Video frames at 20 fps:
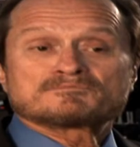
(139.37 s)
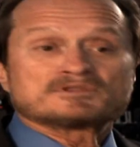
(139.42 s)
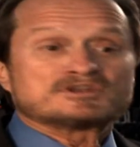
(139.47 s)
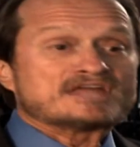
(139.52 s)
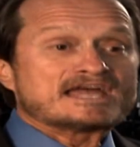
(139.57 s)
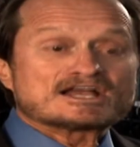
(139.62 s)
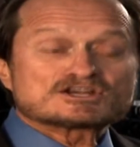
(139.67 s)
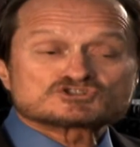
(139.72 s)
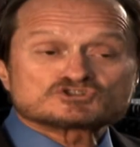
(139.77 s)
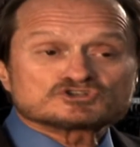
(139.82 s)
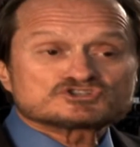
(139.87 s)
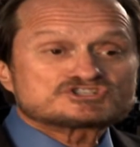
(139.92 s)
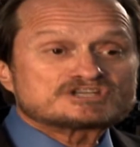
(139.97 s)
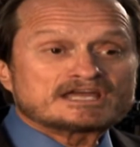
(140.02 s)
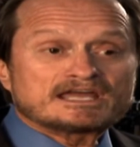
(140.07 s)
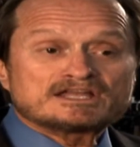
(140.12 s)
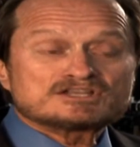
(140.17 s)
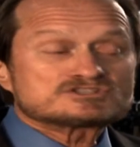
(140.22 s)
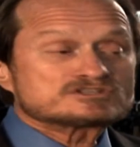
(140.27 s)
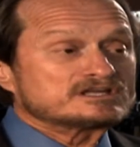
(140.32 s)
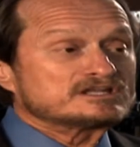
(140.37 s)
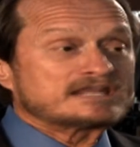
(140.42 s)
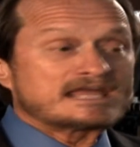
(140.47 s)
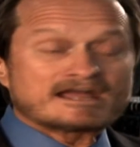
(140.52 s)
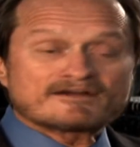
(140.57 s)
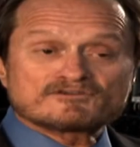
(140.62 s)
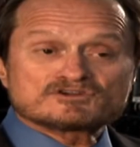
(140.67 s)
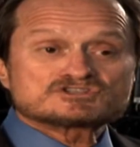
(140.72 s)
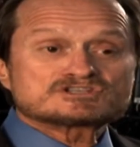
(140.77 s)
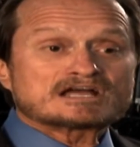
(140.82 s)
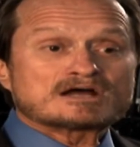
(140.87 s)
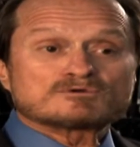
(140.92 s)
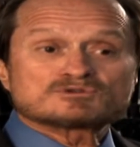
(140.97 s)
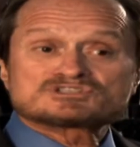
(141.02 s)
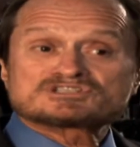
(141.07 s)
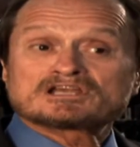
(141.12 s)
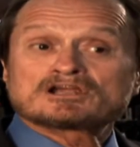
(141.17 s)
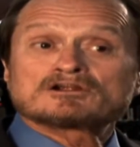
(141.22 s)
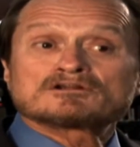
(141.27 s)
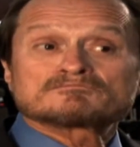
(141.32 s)
The national chains, in average, I would
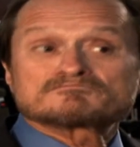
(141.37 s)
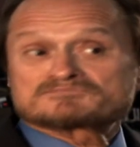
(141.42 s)
say are